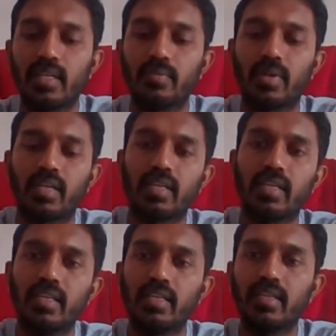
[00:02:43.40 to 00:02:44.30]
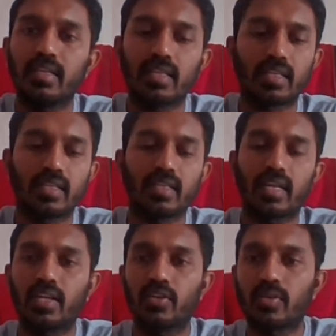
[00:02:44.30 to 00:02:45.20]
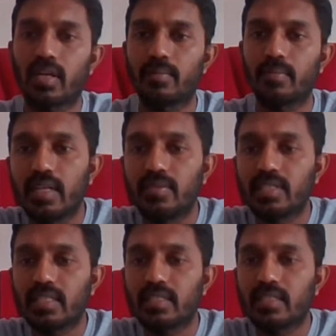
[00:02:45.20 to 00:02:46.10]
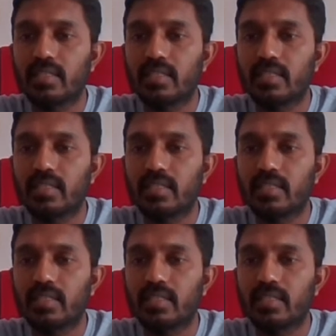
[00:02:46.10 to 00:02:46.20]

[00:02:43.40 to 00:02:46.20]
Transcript: But king trying to come f6